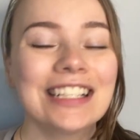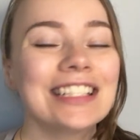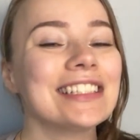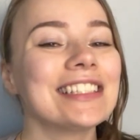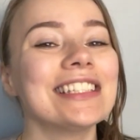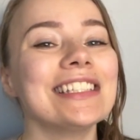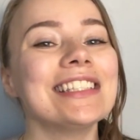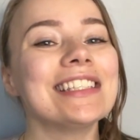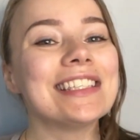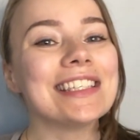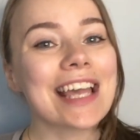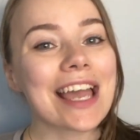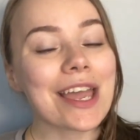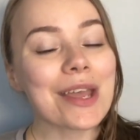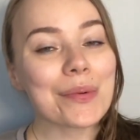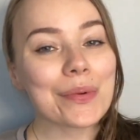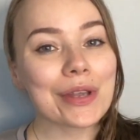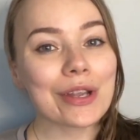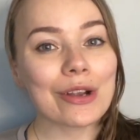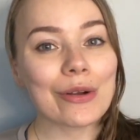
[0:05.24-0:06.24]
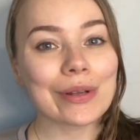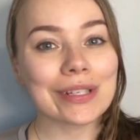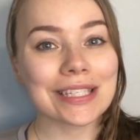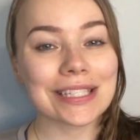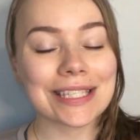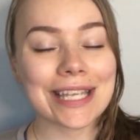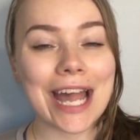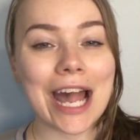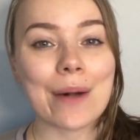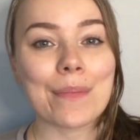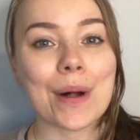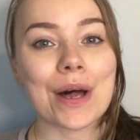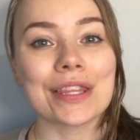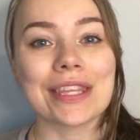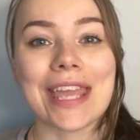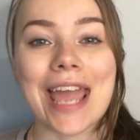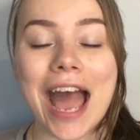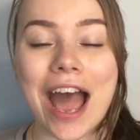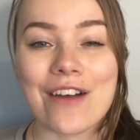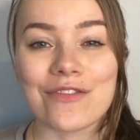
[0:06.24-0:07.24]
Today we are going to tap on
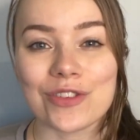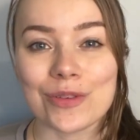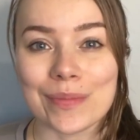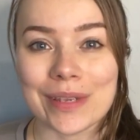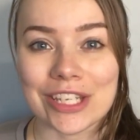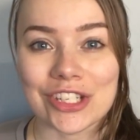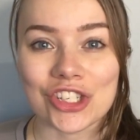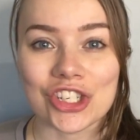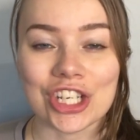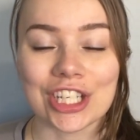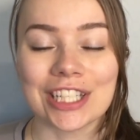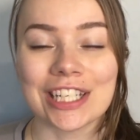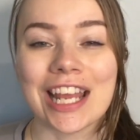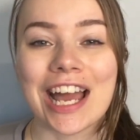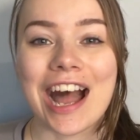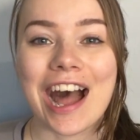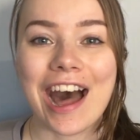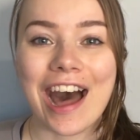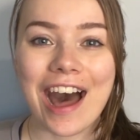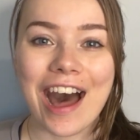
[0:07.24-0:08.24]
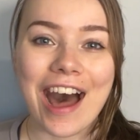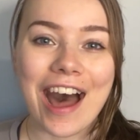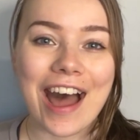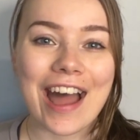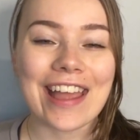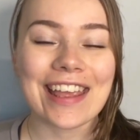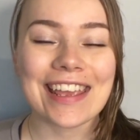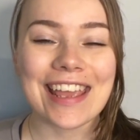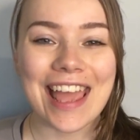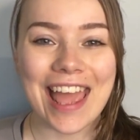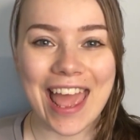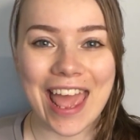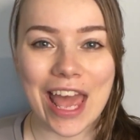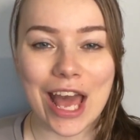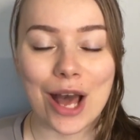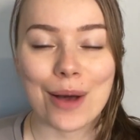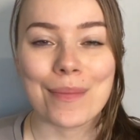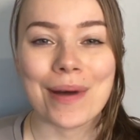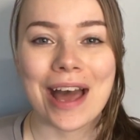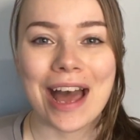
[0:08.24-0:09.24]
the affirmation, I
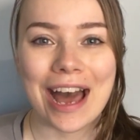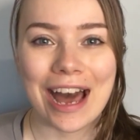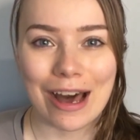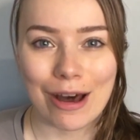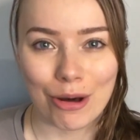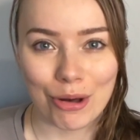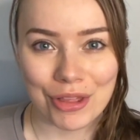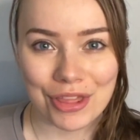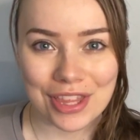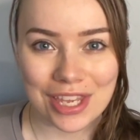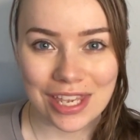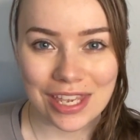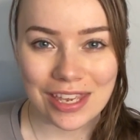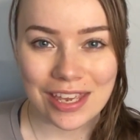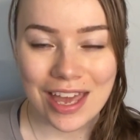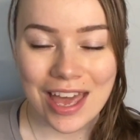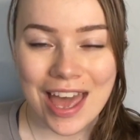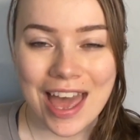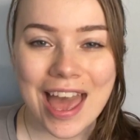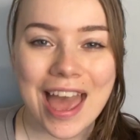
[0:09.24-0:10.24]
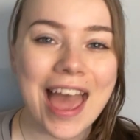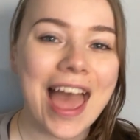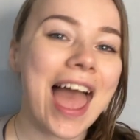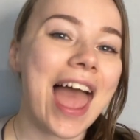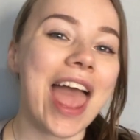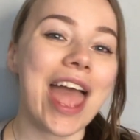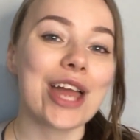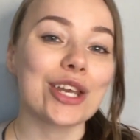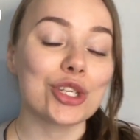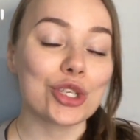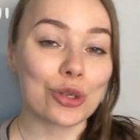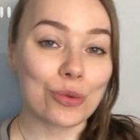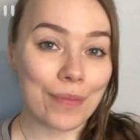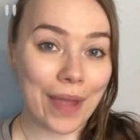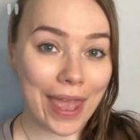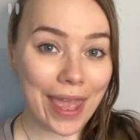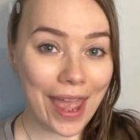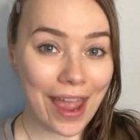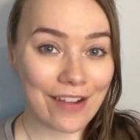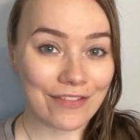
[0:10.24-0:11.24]
am healthy. And you
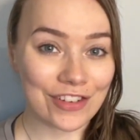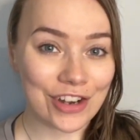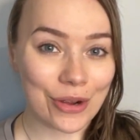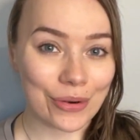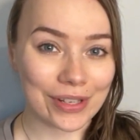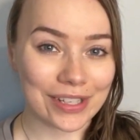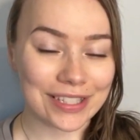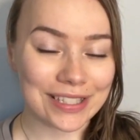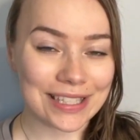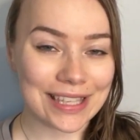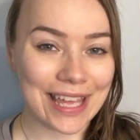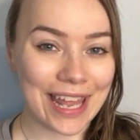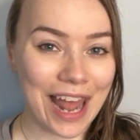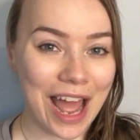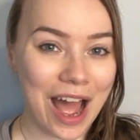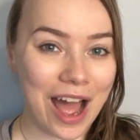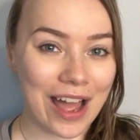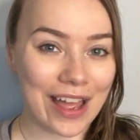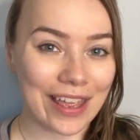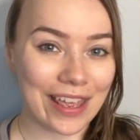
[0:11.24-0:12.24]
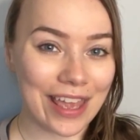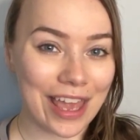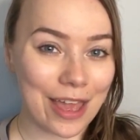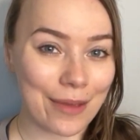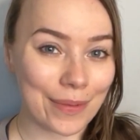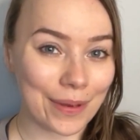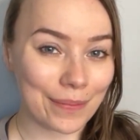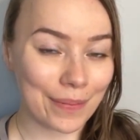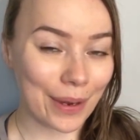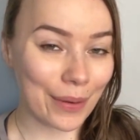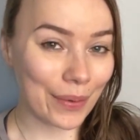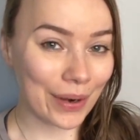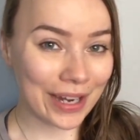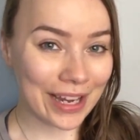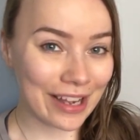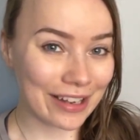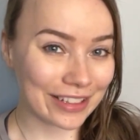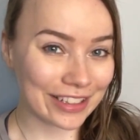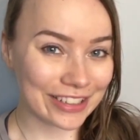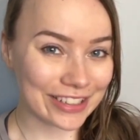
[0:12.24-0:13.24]
may have noticed that I am in my
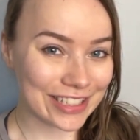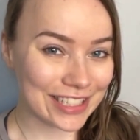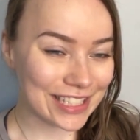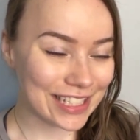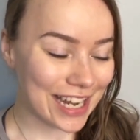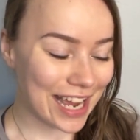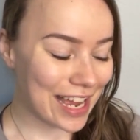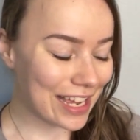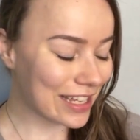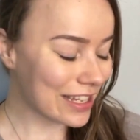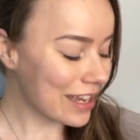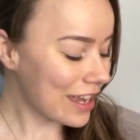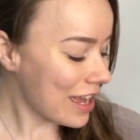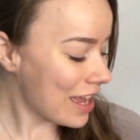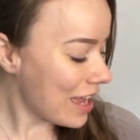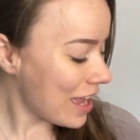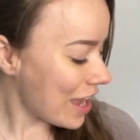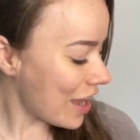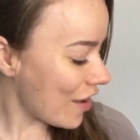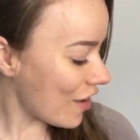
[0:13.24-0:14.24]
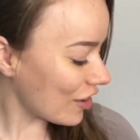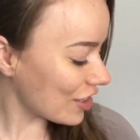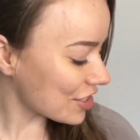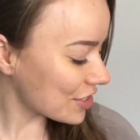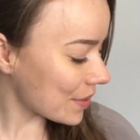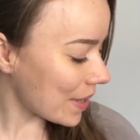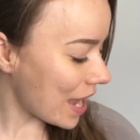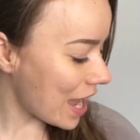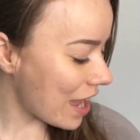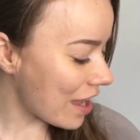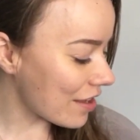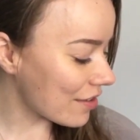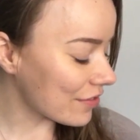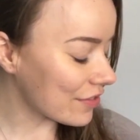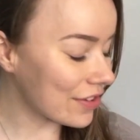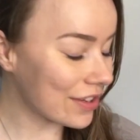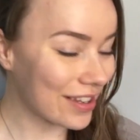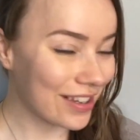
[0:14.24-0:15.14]
workout gear today and also have